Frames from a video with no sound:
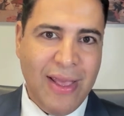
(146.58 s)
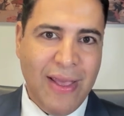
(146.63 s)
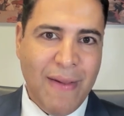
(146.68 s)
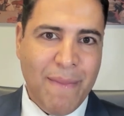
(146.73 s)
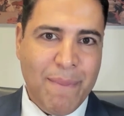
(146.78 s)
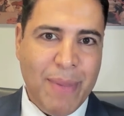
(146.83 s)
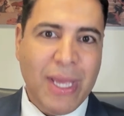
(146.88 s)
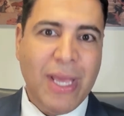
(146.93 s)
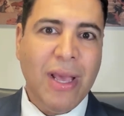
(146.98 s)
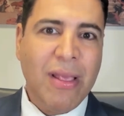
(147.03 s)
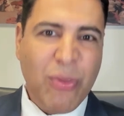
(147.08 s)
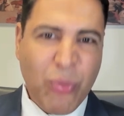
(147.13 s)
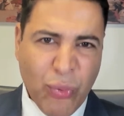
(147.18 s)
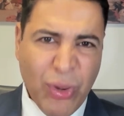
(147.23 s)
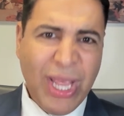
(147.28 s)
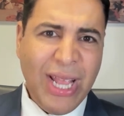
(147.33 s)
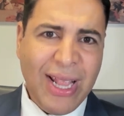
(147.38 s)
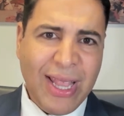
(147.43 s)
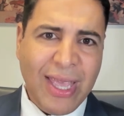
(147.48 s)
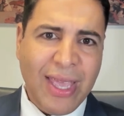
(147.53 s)
Because
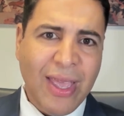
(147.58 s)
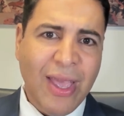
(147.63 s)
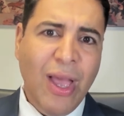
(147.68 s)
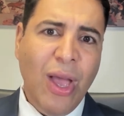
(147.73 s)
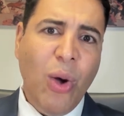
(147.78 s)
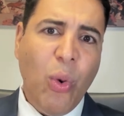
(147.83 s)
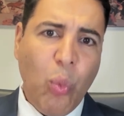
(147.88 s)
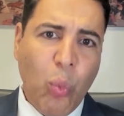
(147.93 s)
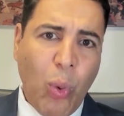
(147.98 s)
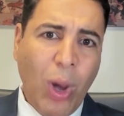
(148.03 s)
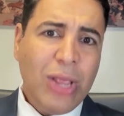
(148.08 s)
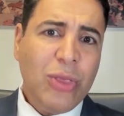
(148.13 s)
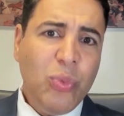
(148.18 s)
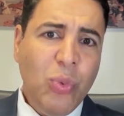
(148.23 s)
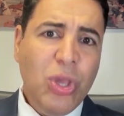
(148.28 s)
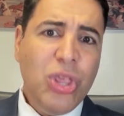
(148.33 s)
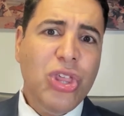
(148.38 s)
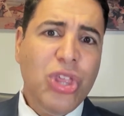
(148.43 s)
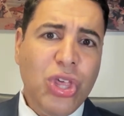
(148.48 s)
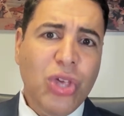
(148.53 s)
really, what
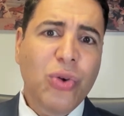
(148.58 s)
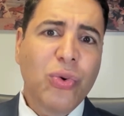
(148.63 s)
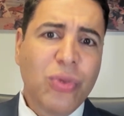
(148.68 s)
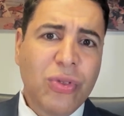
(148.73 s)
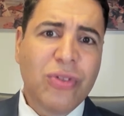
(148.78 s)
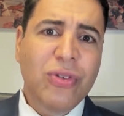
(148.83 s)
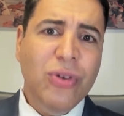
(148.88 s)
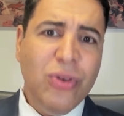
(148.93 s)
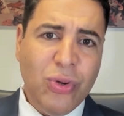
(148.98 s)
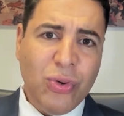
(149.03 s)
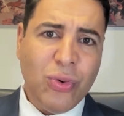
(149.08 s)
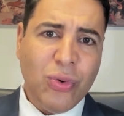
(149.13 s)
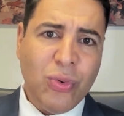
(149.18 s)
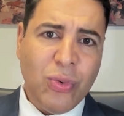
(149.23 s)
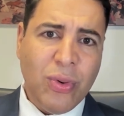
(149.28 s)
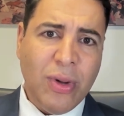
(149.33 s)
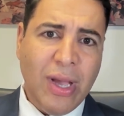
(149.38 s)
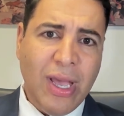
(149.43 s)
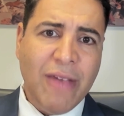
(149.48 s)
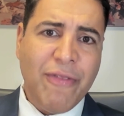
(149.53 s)
would you
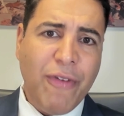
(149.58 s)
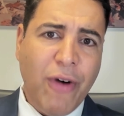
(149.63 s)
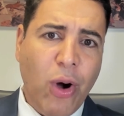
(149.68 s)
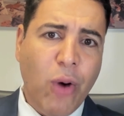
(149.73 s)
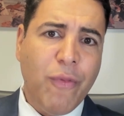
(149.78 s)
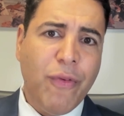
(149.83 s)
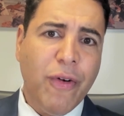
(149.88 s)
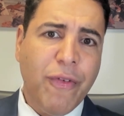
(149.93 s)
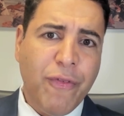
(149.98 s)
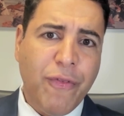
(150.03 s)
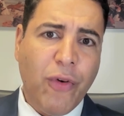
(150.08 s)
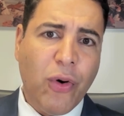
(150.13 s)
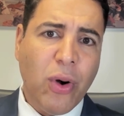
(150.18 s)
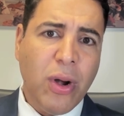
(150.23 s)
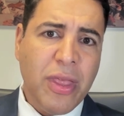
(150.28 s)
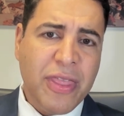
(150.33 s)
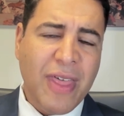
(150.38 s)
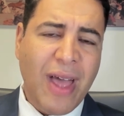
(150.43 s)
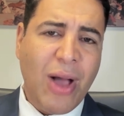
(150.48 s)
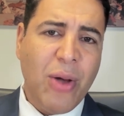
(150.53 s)
do if over
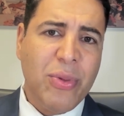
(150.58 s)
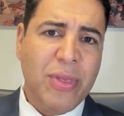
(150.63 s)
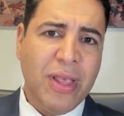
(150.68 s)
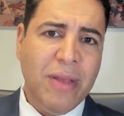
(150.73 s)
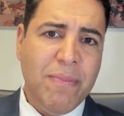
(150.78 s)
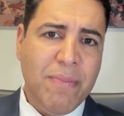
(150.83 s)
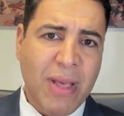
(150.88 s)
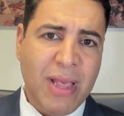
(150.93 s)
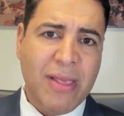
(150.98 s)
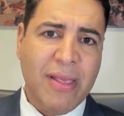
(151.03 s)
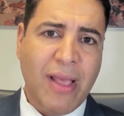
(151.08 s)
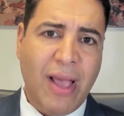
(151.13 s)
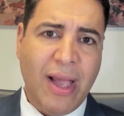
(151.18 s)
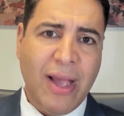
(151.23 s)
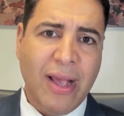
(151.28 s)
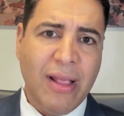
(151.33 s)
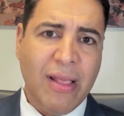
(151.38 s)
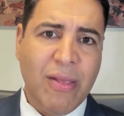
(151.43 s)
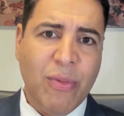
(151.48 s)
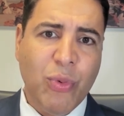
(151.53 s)
4,000
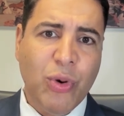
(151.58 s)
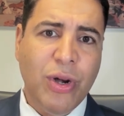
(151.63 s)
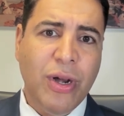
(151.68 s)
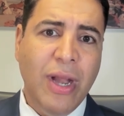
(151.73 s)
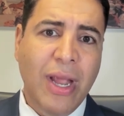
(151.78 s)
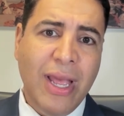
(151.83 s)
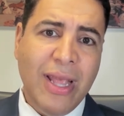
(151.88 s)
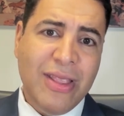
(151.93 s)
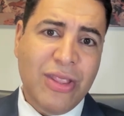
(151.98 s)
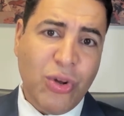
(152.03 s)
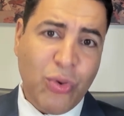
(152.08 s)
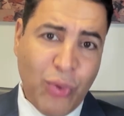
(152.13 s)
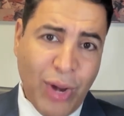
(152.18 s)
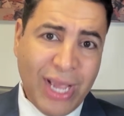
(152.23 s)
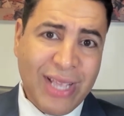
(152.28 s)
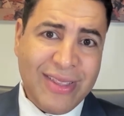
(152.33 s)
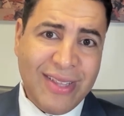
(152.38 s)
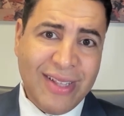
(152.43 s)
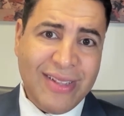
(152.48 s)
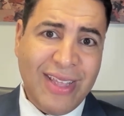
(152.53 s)
missiles were
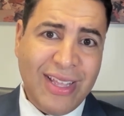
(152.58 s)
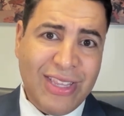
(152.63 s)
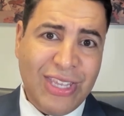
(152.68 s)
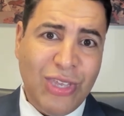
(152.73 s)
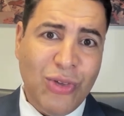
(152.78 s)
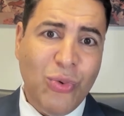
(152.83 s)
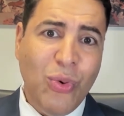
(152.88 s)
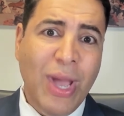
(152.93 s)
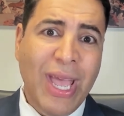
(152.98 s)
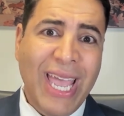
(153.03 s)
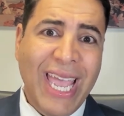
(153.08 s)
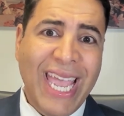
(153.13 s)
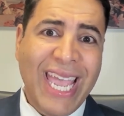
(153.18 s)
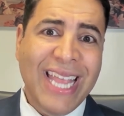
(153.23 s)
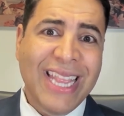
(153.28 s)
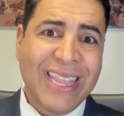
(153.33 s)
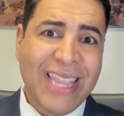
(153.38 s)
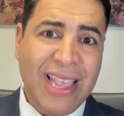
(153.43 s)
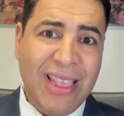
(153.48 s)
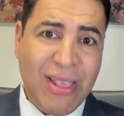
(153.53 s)
directed at you
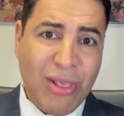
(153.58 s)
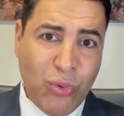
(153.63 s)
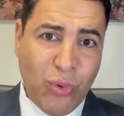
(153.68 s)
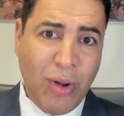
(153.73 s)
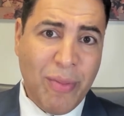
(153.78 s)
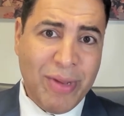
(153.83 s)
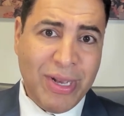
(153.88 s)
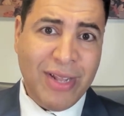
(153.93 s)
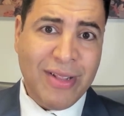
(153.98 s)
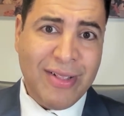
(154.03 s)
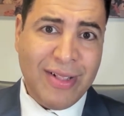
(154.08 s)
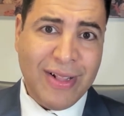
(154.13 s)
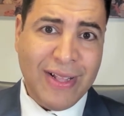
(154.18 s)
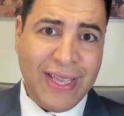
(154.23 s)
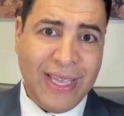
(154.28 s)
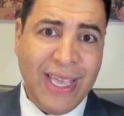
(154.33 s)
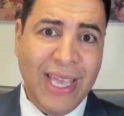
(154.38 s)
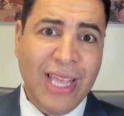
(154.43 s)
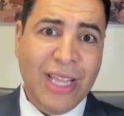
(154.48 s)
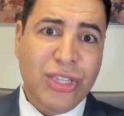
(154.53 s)

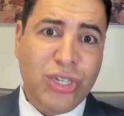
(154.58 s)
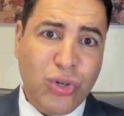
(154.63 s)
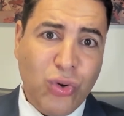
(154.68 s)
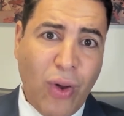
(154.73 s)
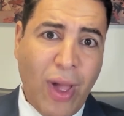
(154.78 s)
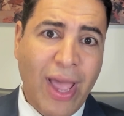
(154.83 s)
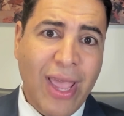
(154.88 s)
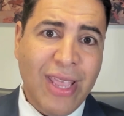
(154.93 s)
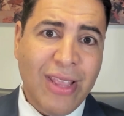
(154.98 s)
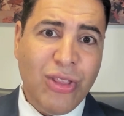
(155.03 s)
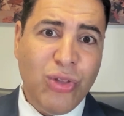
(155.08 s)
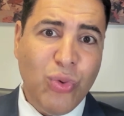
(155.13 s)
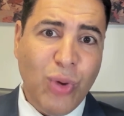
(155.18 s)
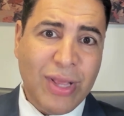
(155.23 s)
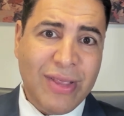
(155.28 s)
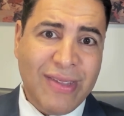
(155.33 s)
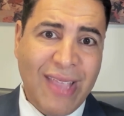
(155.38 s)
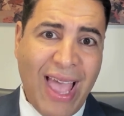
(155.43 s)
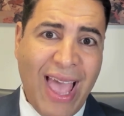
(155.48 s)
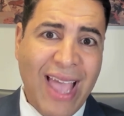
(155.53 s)
indiscriminately, trying to
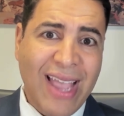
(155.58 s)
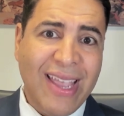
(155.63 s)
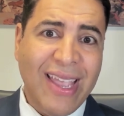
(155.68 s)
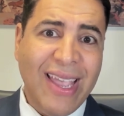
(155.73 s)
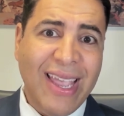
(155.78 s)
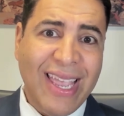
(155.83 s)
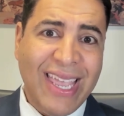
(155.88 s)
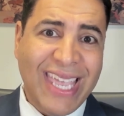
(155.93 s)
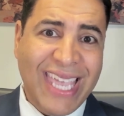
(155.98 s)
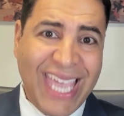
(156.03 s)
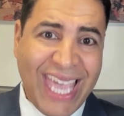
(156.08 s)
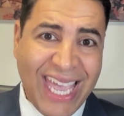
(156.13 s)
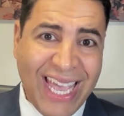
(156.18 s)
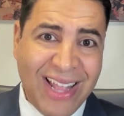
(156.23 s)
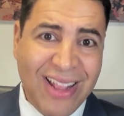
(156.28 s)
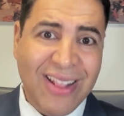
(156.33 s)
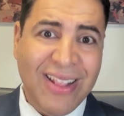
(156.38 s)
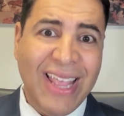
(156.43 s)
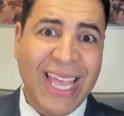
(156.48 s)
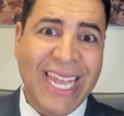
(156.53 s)
attack,
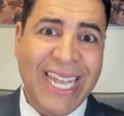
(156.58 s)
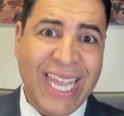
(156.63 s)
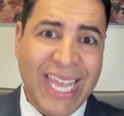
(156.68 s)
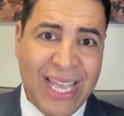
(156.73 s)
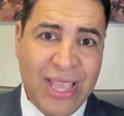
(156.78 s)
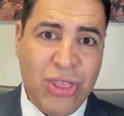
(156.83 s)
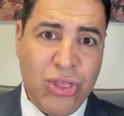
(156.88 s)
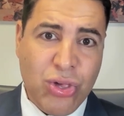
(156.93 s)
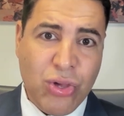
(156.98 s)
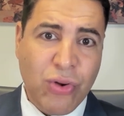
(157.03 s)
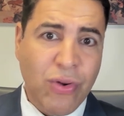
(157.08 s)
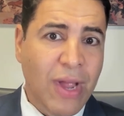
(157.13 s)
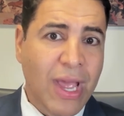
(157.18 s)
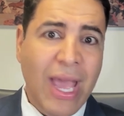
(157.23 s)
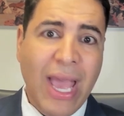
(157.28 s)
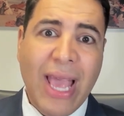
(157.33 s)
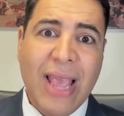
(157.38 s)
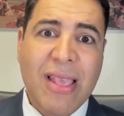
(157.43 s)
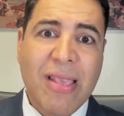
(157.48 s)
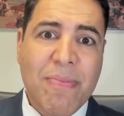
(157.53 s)
kill, and injure
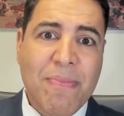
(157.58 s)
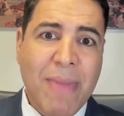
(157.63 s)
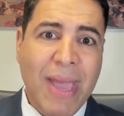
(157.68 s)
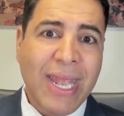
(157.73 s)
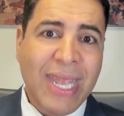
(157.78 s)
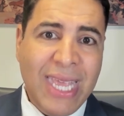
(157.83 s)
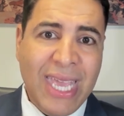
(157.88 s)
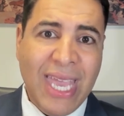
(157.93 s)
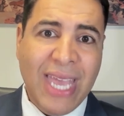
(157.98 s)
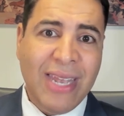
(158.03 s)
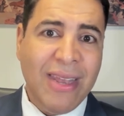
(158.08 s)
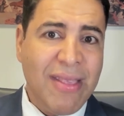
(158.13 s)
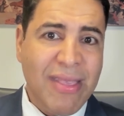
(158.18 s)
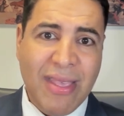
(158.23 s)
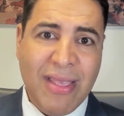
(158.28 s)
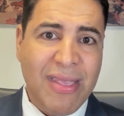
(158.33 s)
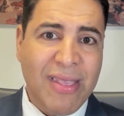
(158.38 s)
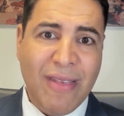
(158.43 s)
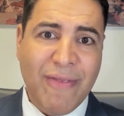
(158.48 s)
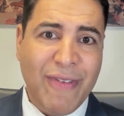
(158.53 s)
as many
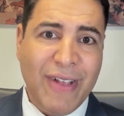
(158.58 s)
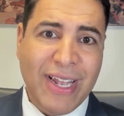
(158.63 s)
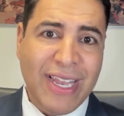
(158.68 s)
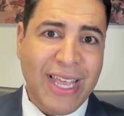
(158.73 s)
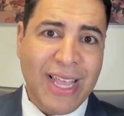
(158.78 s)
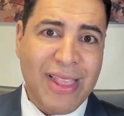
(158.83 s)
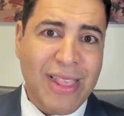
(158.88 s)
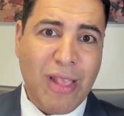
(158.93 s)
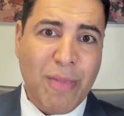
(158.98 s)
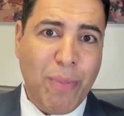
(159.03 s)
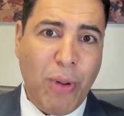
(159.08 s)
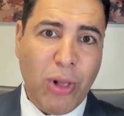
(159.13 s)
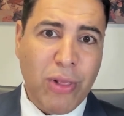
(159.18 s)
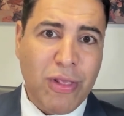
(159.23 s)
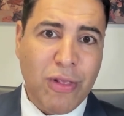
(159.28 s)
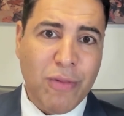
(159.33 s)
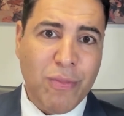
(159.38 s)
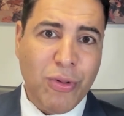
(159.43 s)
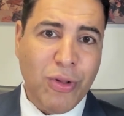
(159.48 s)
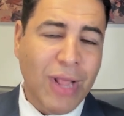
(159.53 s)
innocent civilians as
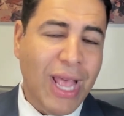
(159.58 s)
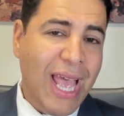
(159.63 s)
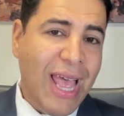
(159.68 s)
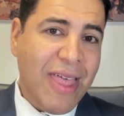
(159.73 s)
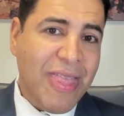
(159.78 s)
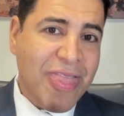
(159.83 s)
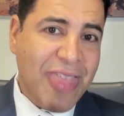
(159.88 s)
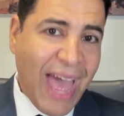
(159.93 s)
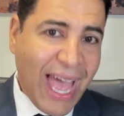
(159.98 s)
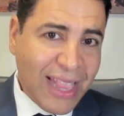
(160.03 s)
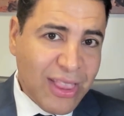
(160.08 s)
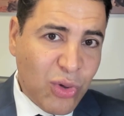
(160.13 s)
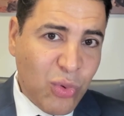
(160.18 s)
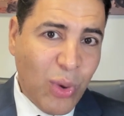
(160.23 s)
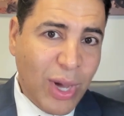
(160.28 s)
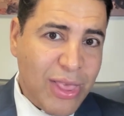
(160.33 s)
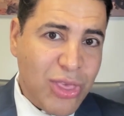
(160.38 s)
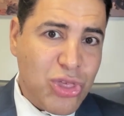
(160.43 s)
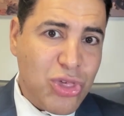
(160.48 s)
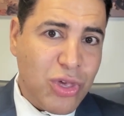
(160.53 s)
possible? That
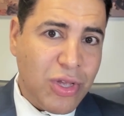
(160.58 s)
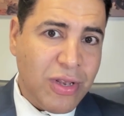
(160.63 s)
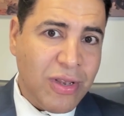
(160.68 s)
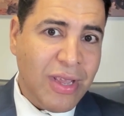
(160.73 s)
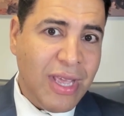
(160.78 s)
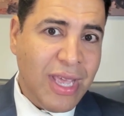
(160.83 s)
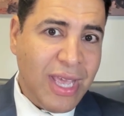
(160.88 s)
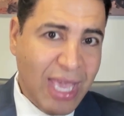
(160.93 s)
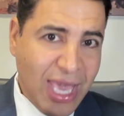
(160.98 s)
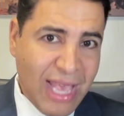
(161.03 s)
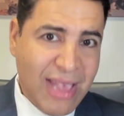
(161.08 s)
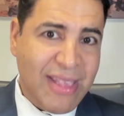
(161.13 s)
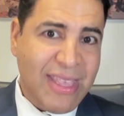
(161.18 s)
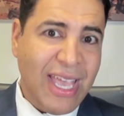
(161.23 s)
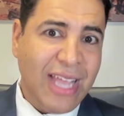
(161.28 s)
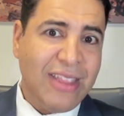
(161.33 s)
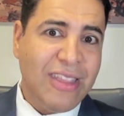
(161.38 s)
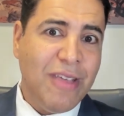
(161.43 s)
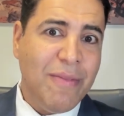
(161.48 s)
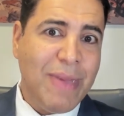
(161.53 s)
question is
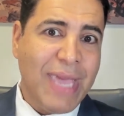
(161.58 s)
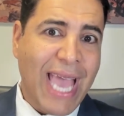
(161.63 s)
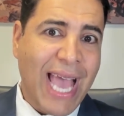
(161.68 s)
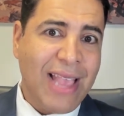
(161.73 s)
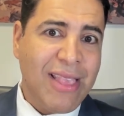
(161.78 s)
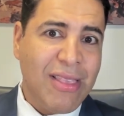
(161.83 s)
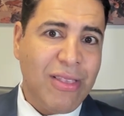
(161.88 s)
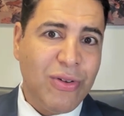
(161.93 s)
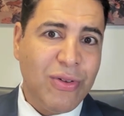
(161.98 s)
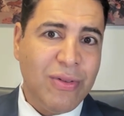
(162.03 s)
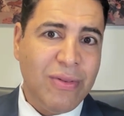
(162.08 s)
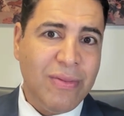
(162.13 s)
yet to be answered.